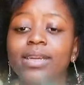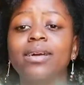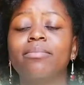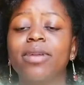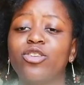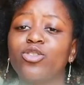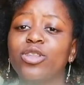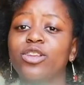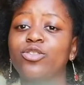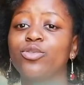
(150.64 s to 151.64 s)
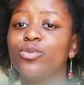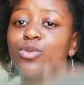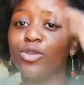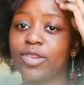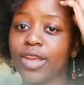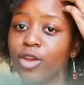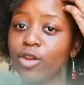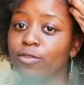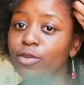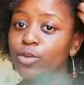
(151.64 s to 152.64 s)
make sure that you take care of
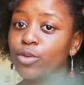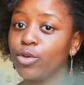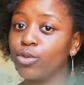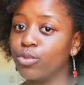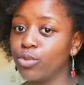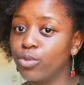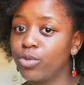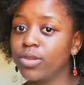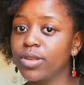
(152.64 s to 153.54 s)
your roots.